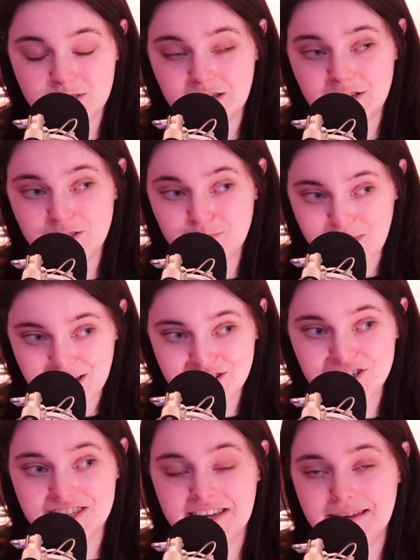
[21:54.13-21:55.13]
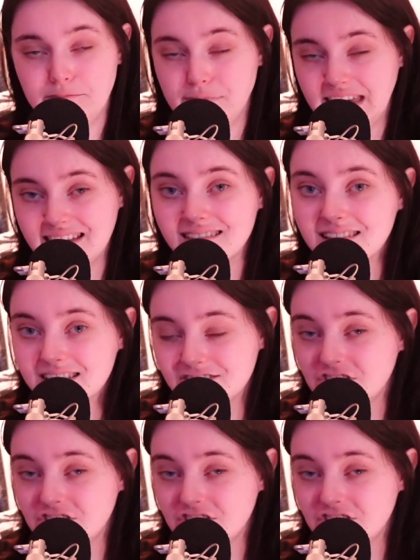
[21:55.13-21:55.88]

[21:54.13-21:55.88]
especially male